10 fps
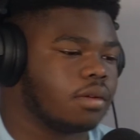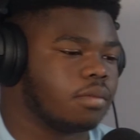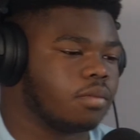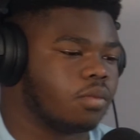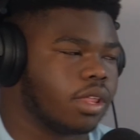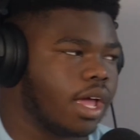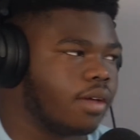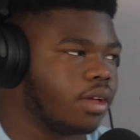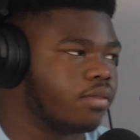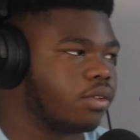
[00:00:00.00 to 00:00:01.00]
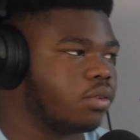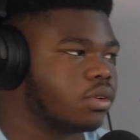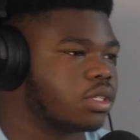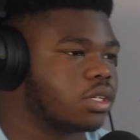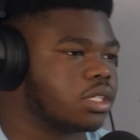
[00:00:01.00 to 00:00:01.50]
where they have
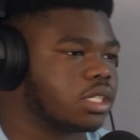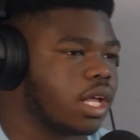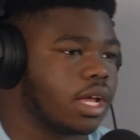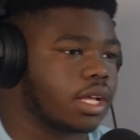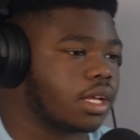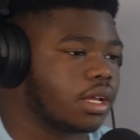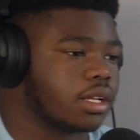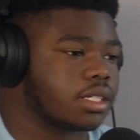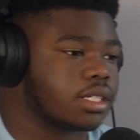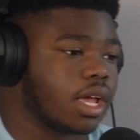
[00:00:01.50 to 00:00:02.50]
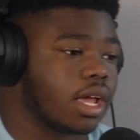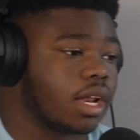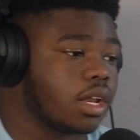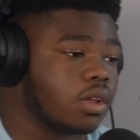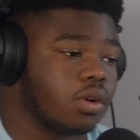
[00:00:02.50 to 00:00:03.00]
influencers like saying
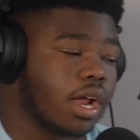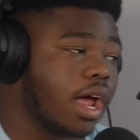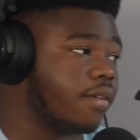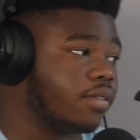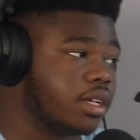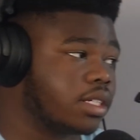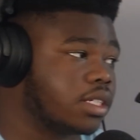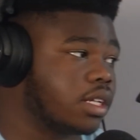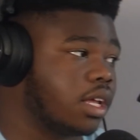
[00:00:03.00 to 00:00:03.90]
you gotta have this,